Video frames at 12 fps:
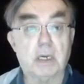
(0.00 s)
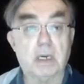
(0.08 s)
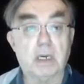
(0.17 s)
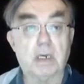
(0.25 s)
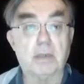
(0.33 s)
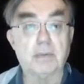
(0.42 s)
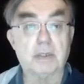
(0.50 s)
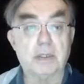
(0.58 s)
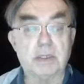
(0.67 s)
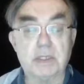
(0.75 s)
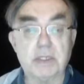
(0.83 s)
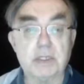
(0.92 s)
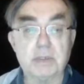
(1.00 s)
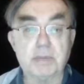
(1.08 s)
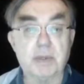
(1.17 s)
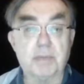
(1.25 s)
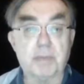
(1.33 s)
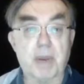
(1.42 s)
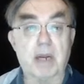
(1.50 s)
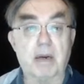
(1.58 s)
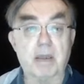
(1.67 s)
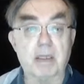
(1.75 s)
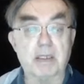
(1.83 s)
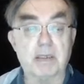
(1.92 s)
um, consistent with the
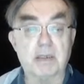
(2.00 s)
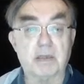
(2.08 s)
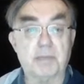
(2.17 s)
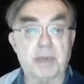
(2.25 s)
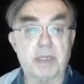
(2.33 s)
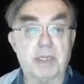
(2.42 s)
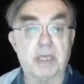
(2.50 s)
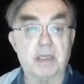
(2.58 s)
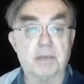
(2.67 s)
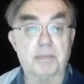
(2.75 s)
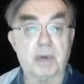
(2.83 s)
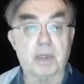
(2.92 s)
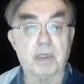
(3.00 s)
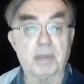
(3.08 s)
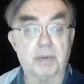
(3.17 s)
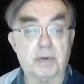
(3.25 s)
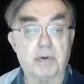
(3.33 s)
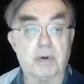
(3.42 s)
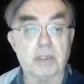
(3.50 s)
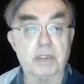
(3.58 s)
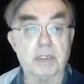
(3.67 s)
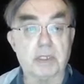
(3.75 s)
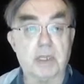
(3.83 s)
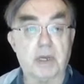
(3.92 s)
parallelism of the big data problem
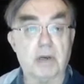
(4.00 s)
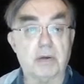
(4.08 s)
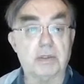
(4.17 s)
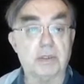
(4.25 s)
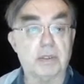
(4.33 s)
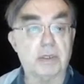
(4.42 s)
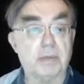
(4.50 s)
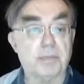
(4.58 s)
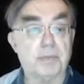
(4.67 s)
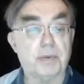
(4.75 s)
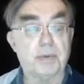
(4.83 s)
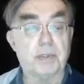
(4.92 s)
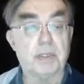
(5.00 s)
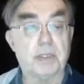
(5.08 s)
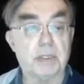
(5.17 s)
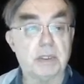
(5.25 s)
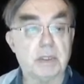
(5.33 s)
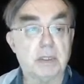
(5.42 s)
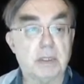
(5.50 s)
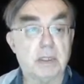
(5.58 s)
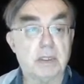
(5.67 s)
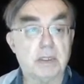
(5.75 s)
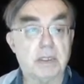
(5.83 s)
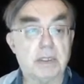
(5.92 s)
across the nodes of the computing
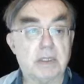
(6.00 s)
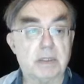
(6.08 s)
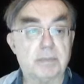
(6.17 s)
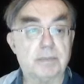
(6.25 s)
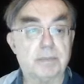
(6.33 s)
system.